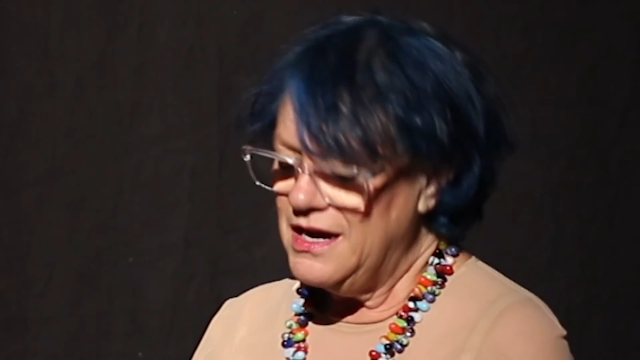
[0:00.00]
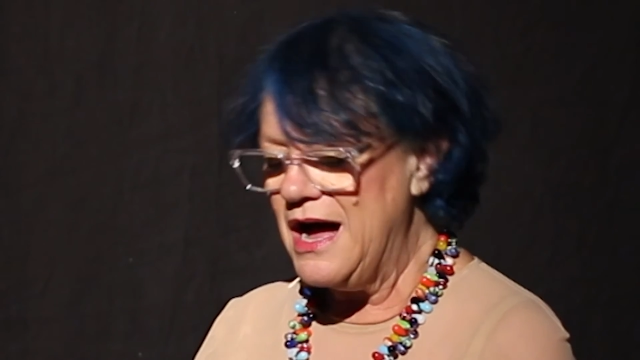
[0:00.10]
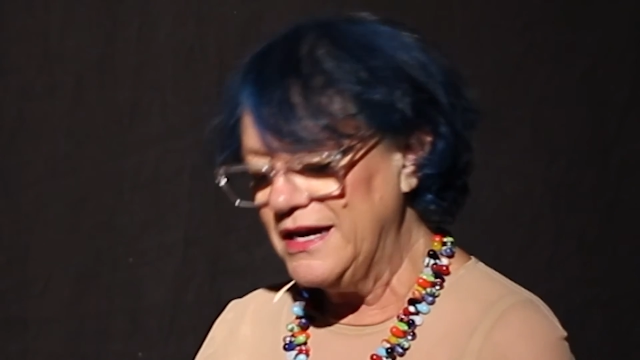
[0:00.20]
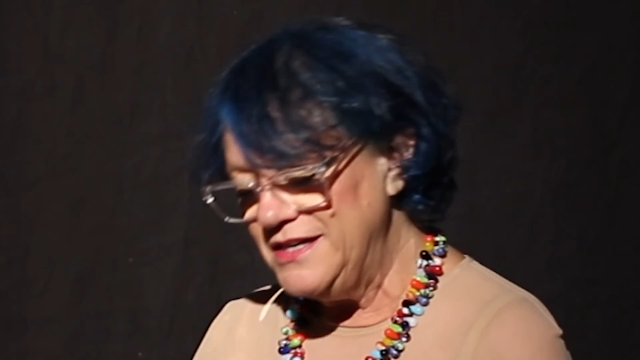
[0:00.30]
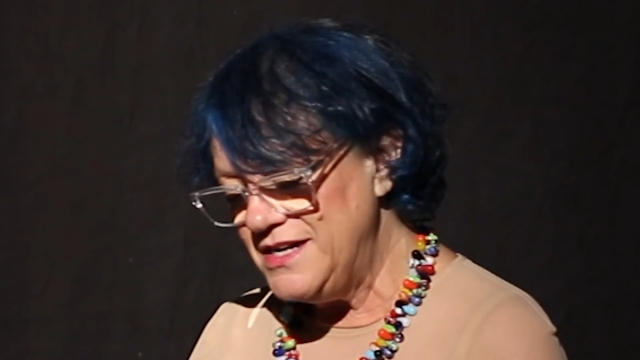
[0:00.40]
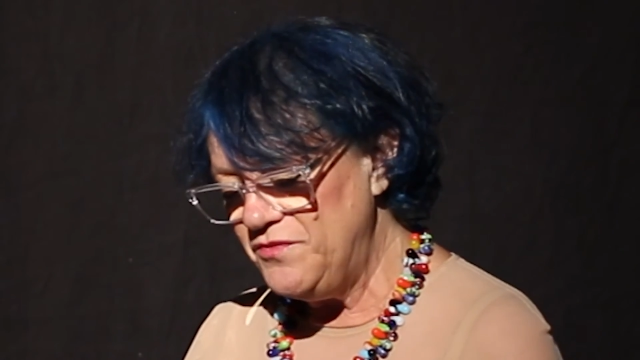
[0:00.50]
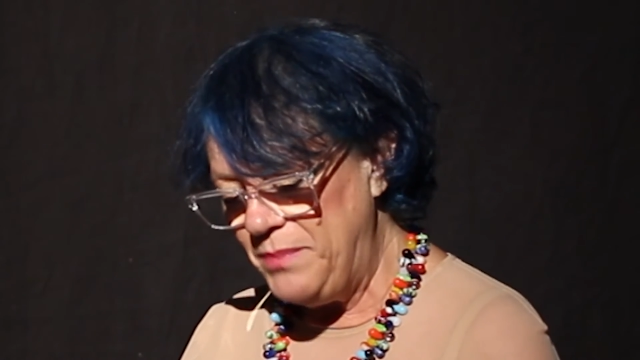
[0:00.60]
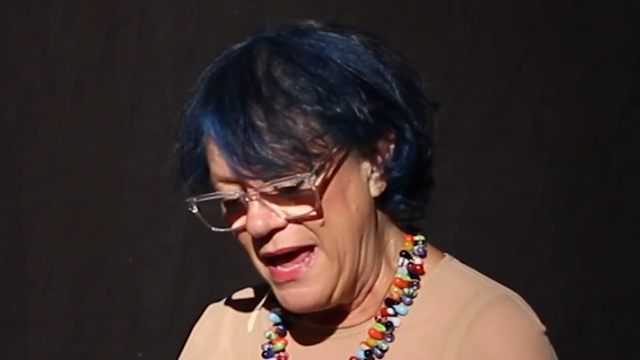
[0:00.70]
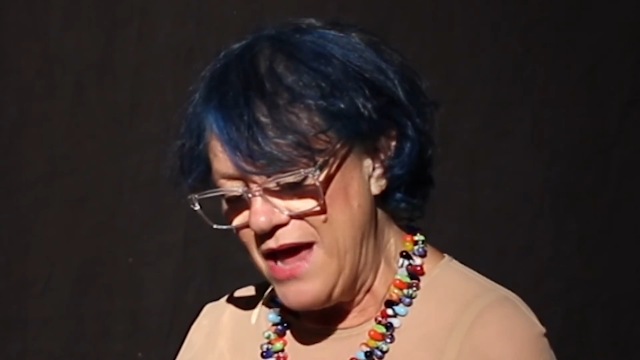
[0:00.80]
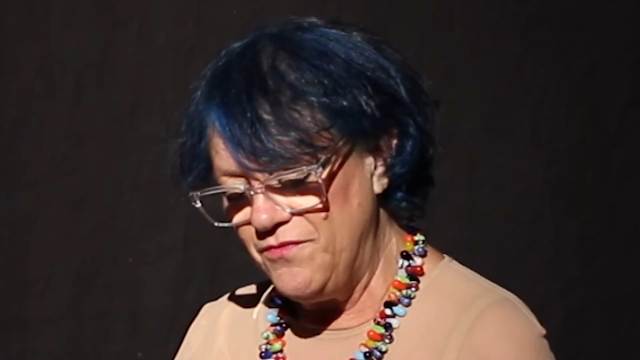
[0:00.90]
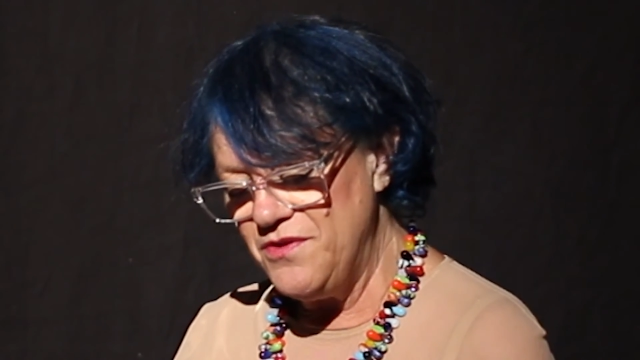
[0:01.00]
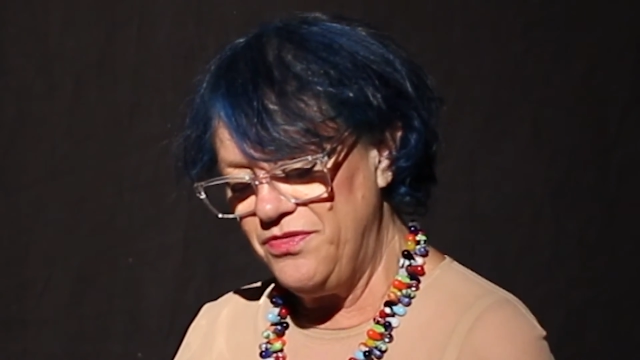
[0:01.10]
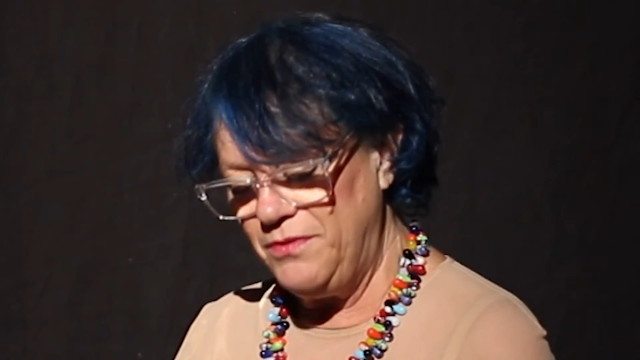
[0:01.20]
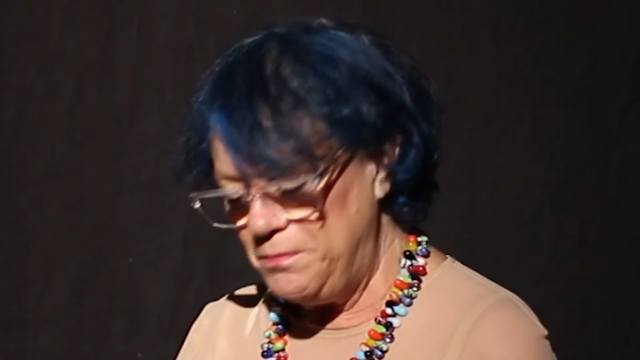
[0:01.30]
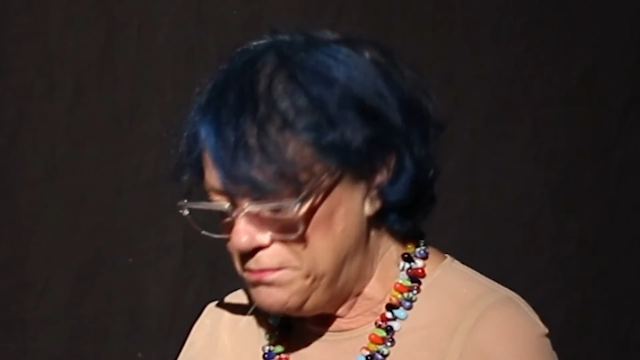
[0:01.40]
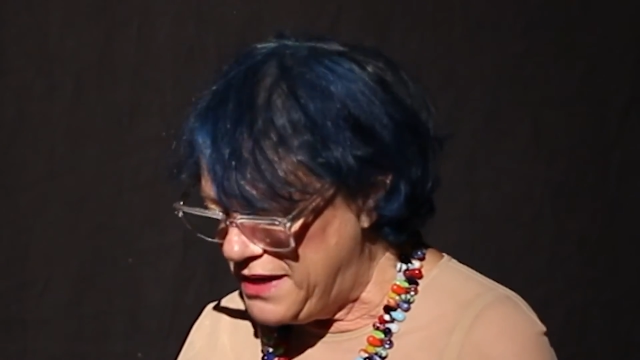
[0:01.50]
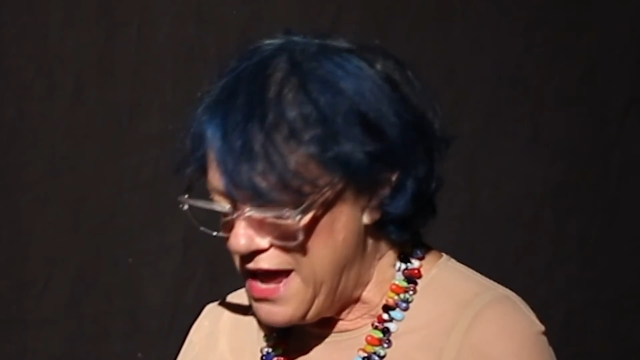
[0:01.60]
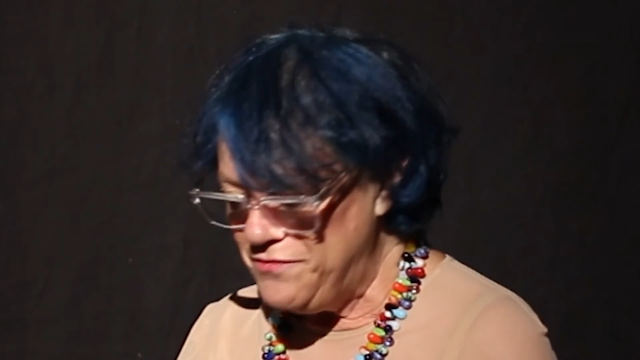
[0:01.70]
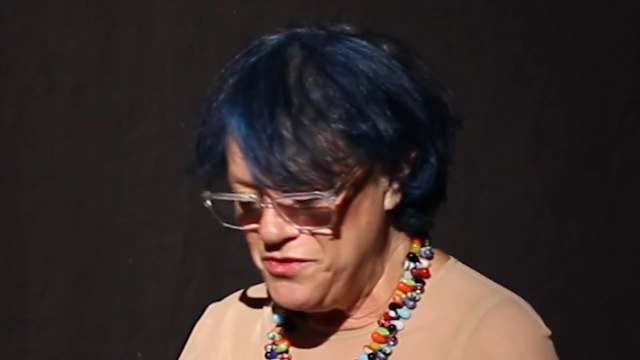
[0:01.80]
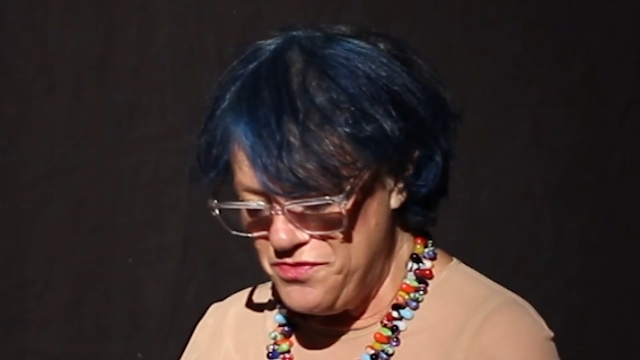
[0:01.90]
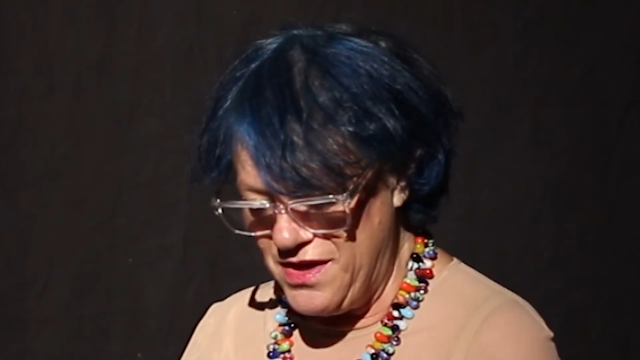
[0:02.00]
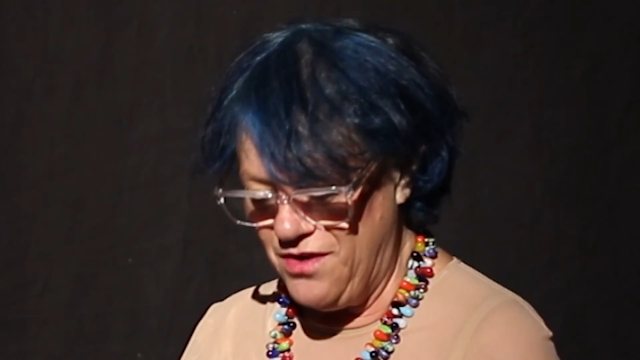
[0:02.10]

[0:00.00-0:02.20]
cognitive behavior